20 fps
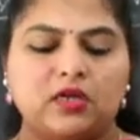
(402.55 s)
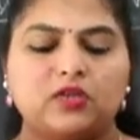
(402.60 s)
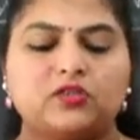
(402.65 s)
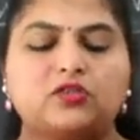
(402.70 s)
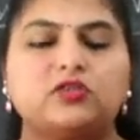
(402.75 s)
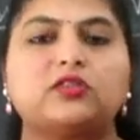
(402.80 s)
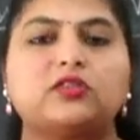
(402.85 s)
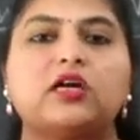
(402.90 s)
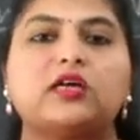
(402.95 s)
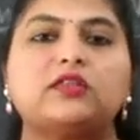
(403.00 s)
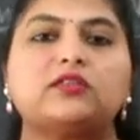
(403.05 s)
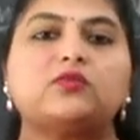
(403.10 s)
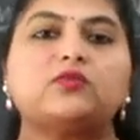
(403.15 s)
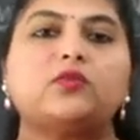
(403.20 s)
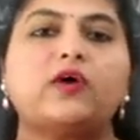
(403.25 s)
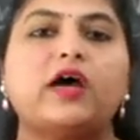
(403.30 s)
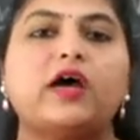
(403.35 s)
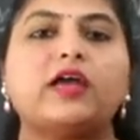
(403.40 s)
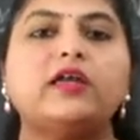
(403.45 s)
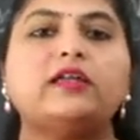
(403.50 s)
So that's
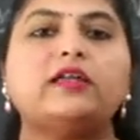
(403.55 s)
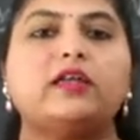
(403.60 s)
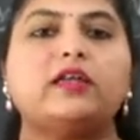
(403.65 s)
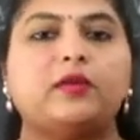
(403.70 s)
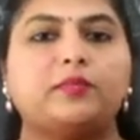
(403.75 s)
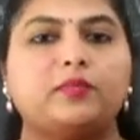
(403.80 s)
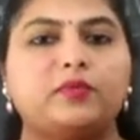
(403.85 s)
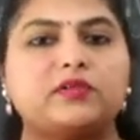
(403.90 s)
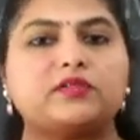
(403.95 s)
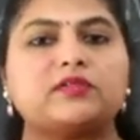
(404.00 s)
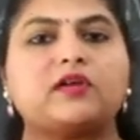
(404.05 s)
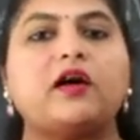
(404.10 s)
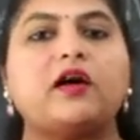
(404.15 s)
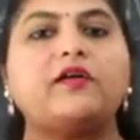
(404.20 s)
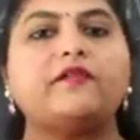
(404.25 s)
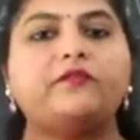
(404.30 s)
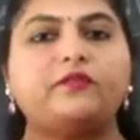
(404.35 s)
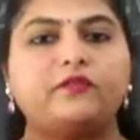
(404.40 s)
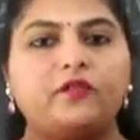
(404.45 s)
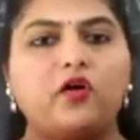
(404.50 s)
why neighbors
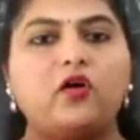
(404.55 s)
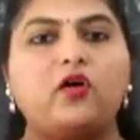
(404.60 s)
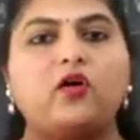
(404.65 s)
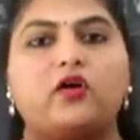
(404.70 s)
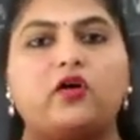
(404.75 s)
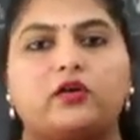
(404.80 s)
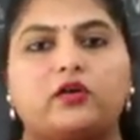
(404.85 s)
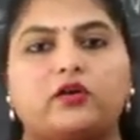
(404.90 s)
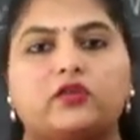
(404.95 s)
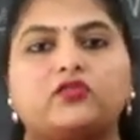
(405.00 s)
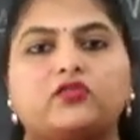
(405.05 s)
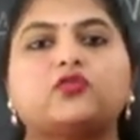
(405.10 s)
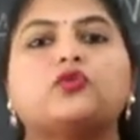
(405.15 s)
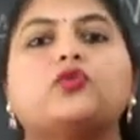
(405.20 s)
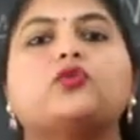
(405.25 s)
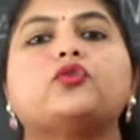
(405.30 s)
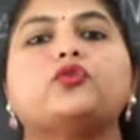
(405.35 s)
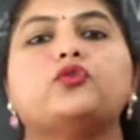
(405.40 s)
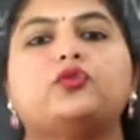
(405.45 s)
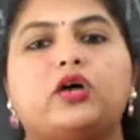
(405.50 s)
are for.
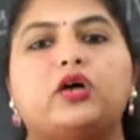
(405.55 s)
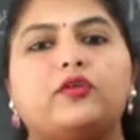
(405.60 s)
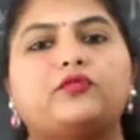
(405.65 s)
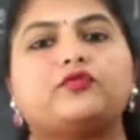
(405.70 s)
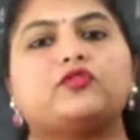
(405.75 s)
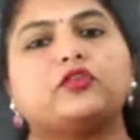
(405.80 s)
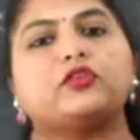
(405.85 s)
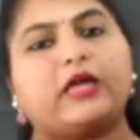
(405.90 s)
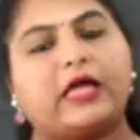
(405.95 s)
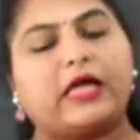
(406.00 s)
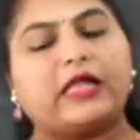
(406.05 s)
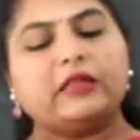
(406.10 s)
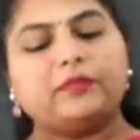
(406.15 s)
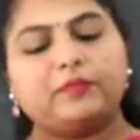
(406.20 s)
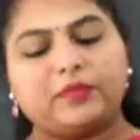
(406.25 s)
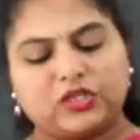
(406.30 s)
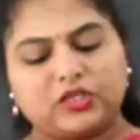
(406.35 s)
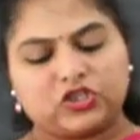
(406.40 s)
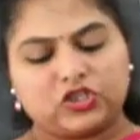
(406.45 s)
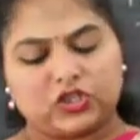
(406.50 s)
So you have to
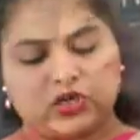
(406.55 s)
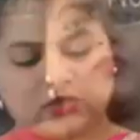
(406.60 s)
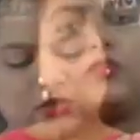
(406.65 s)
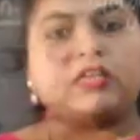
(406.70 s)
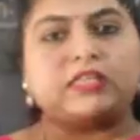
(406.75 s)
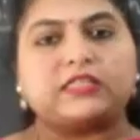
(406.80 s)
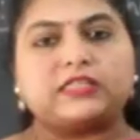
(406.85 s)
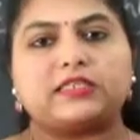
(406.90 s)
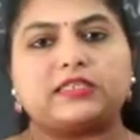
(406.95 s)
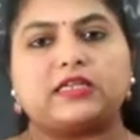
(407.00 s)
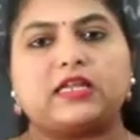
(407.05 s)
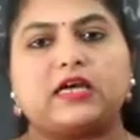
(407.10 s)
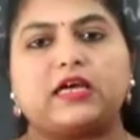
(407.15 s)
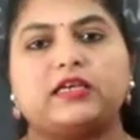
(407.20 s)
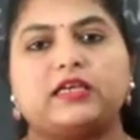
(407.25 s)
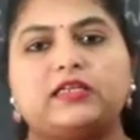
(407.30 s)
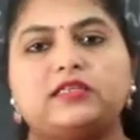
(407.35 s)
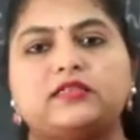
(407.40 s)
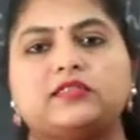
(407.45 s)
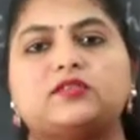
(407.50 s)
help each other. He feels
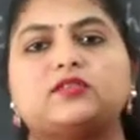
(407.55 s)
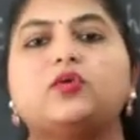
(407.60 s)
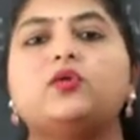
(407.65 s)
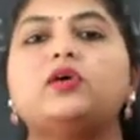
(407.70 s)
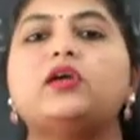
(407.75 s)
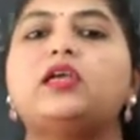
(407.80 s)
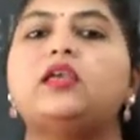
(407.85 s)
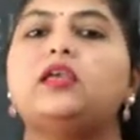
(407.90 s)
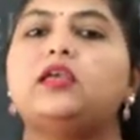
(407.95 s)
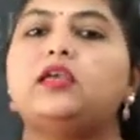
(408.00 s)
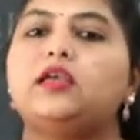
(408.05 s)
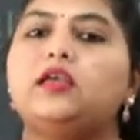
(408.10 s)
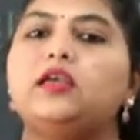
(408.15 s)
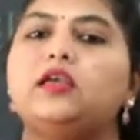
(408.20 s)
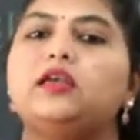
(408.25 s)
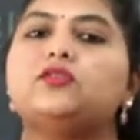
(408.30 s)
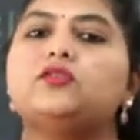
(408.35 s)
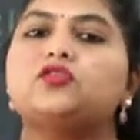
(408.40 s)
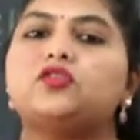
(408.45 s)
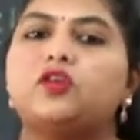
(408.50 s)
nice, so
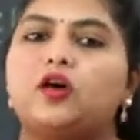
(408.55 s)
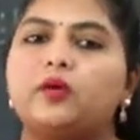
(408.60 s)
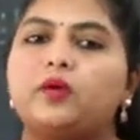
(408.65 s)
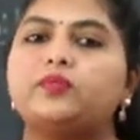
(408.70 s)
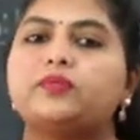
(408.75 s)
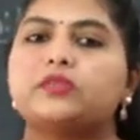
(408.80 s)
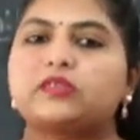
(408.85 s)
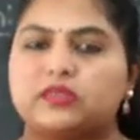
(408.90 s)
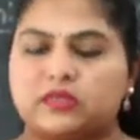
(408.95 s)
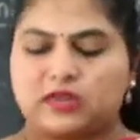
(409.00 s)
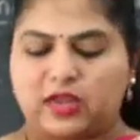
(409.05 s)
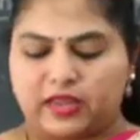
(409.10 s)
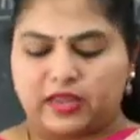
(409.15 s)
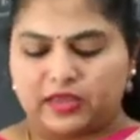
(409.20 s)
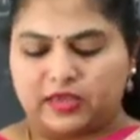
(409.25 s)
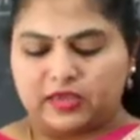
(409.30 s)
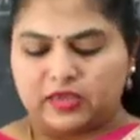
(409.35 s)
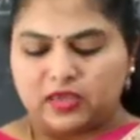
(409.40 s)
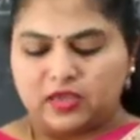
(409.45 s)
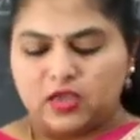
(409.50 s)
he stops
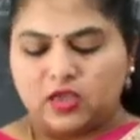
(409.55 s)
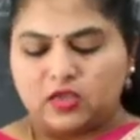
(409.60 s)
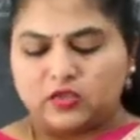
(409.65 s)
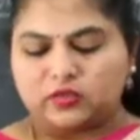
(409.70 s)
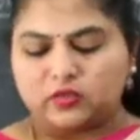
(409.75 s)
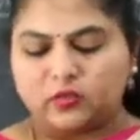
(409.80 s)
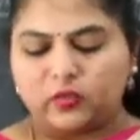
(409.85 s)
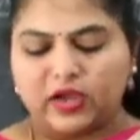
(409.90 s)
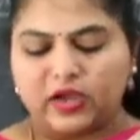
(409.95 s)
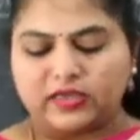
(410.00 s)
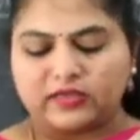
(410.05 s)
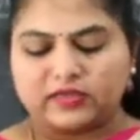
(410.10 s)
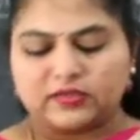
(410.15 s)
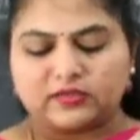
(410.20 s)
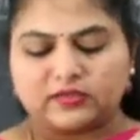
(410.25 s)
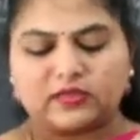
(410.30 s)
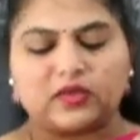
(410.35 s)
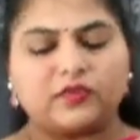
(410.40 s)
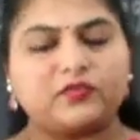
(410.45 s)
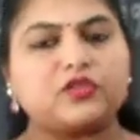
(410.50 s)
crying. So why
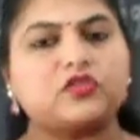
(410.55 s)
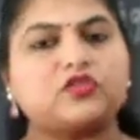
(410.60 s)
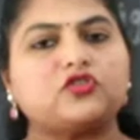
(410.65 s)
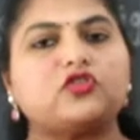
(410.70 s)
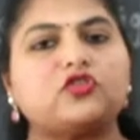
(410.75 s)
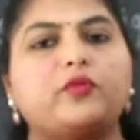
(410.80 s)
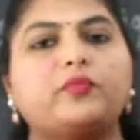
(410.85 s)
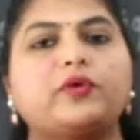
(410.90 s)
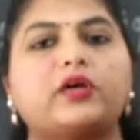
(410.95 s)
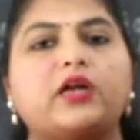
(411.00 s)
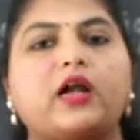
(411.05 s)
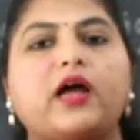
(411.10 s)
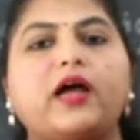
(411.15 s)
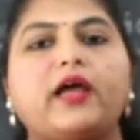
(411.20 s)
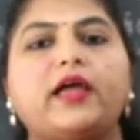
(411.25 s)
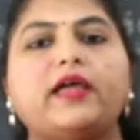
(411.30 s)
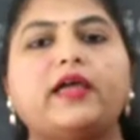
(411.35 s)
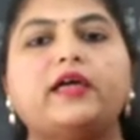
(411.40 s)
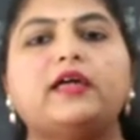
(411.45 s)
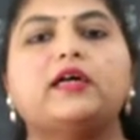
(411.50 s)
does Ravi stop
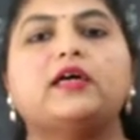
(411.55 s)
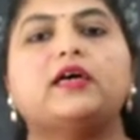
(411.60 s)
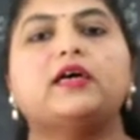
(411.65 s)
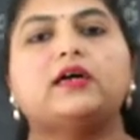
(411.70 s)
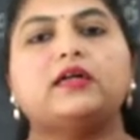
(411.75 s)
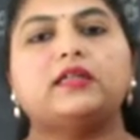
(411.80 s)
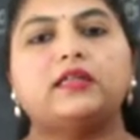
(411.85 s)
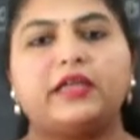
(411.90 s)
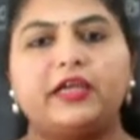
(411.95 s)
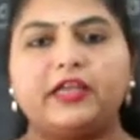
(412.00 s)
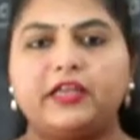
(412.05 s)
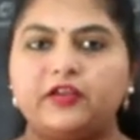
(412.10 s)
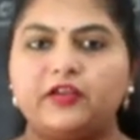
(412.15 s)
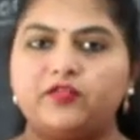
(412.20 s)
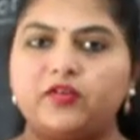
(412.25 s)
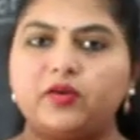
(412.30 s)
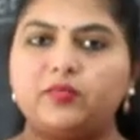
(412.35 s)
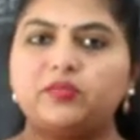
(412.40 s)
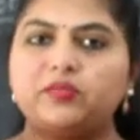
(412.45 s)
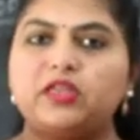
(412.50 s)
crying? A lady
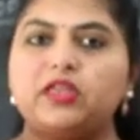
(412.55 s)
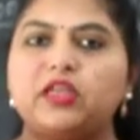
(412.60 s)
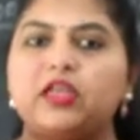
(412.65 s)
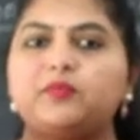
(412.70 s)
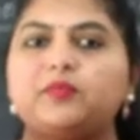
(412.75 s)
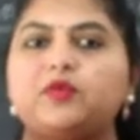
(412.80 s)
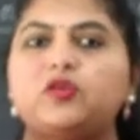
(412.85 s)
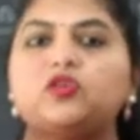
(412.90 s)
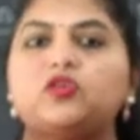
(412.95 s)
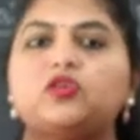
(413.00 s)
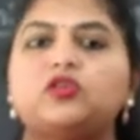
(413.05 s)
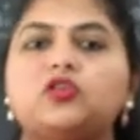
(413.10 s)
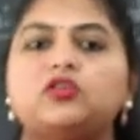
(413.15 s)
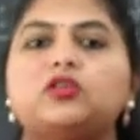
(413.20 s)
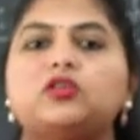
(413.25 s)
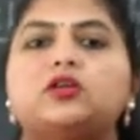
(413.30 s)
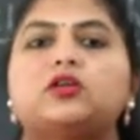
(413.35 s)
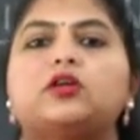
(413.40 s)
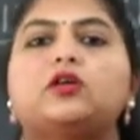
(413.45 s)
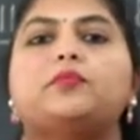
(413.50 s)
from the
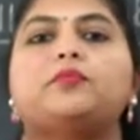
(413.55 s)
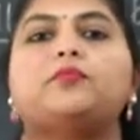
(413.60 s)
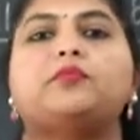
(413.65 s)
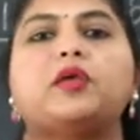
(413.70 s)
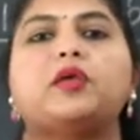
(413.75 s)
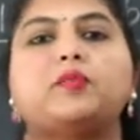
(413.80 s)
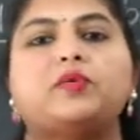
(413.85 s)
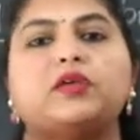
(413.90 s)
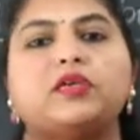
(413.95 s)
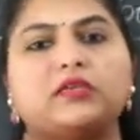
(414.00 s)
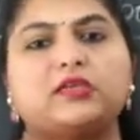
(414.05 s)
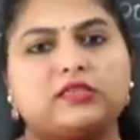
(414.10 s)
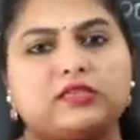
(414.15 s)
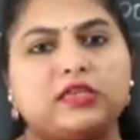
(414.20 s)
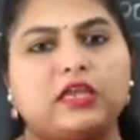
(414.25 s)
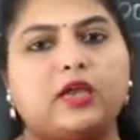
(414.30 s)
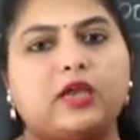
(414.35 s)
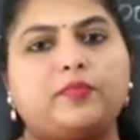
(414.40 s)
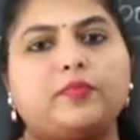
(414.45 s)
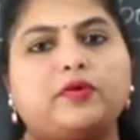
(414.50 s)
neighborhood, maybe his
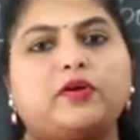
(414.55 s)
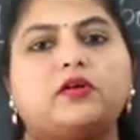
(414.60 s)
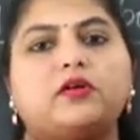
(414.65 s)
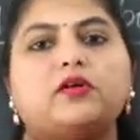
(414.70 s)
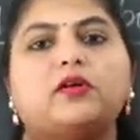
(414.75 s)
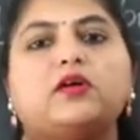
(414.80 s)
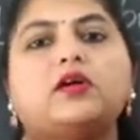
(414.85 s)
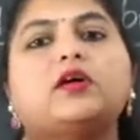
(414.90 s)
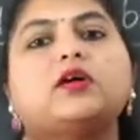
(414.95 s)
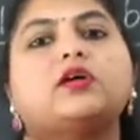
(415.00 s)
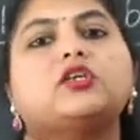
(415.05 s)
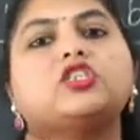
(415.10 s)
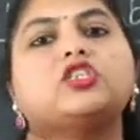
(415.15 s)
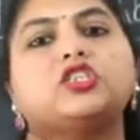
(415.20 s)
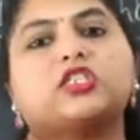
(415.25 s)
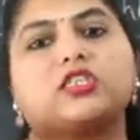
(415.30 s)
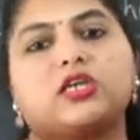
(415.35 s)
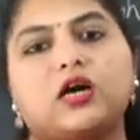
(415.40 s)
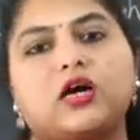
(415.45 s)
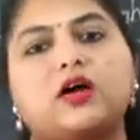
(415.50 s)
neighbor,
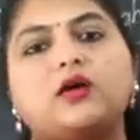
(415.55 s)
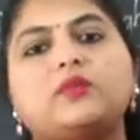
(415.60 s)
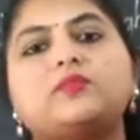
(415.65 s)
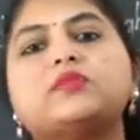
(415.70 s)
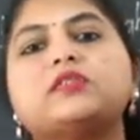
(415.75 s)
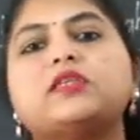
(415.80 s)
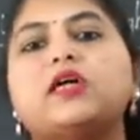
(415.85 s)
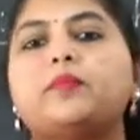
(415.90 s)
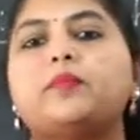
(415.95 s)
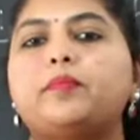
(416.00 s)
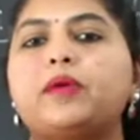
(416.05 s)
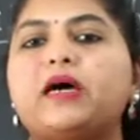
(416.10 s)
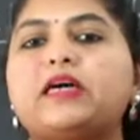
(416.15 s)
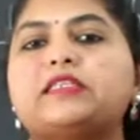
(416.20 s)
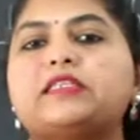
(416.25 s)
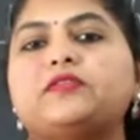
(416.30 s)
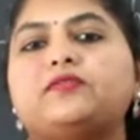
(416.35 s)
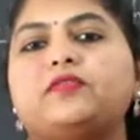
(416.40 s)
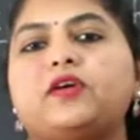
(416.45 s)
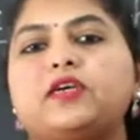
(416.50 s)
she comes and
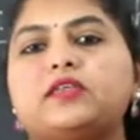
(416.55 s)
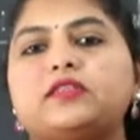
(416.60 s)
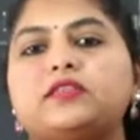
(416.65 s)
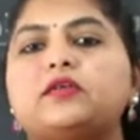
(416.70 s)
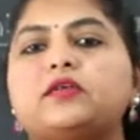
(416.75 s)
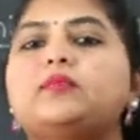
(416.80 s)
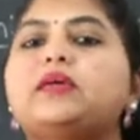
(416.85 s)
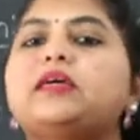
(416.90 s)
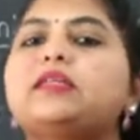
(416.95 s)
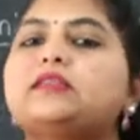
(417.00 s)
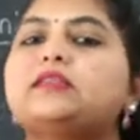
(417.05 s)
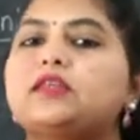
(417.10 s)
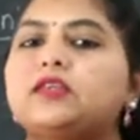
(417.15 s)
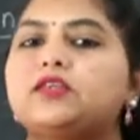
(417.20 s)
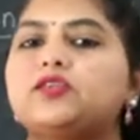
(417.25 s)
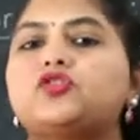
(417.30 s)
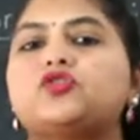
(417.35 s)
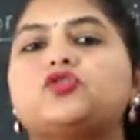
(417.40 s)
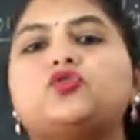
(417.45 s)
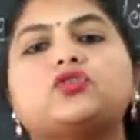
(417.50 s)
pacifies him and
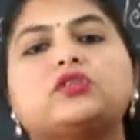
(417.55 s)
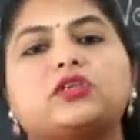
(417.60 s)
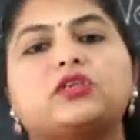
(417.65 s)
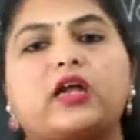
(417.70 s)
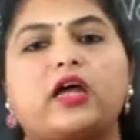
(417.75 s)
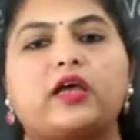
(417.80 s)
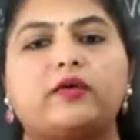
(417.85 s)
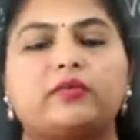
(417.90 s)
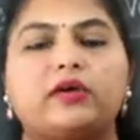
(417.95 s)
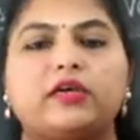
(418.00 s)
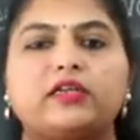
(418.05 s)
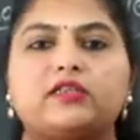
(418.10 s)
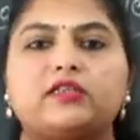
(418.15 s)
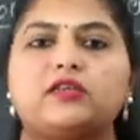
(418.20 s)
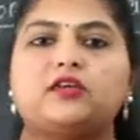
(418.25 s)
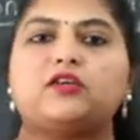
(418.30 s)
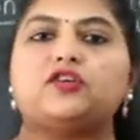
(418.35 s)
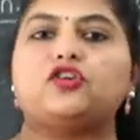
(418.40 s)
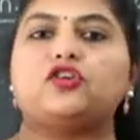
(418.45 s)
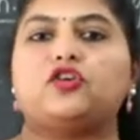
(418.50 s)
says, don't cry, my
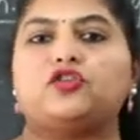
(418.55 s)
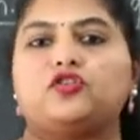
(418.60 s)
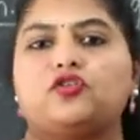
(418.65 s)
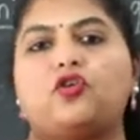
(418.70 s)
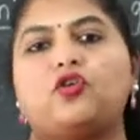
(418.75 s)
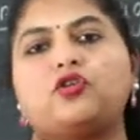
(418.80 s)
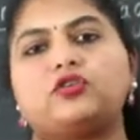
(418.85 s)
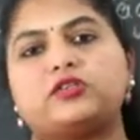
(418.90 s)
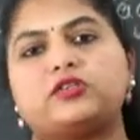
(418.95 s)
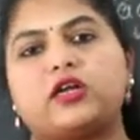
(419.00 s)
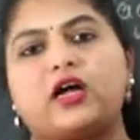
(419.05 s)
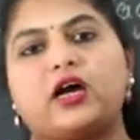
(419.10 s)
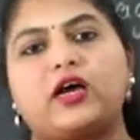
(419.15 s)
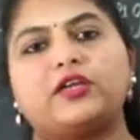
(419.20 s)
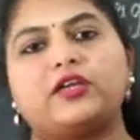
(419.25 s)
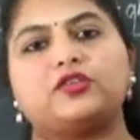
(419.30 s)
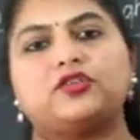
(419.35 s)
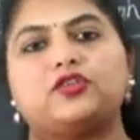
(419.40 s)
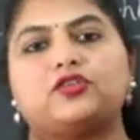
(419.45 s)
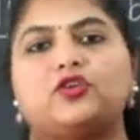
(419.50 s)
dear, you're all
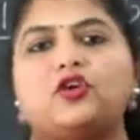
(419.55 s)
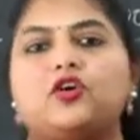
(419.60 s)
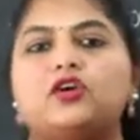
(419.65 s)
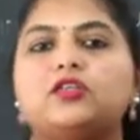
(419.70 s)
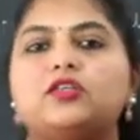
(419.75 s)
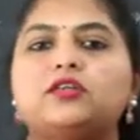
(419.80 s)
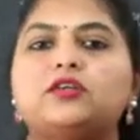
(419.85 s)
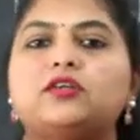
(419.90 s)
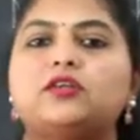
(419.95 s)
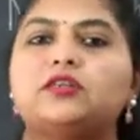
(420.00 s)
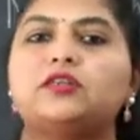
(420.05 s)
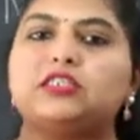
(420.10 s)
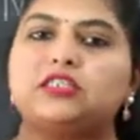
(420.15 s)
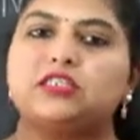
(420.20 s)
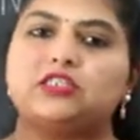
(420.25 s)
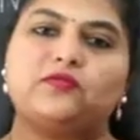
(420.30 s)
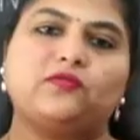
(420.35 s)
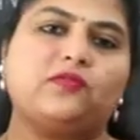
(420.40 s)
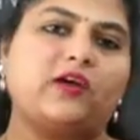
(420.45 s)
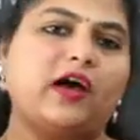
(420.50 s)
right, you're not hurt,
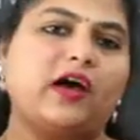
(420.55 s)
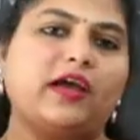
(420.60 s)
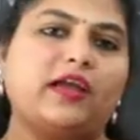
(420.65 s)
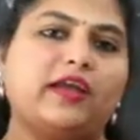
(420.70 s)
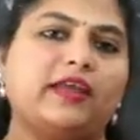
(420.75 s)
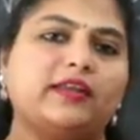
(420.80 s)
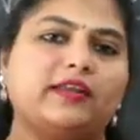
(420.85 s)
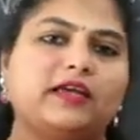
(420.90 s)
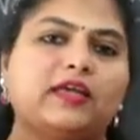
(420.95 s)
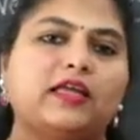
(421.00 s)
it's fine.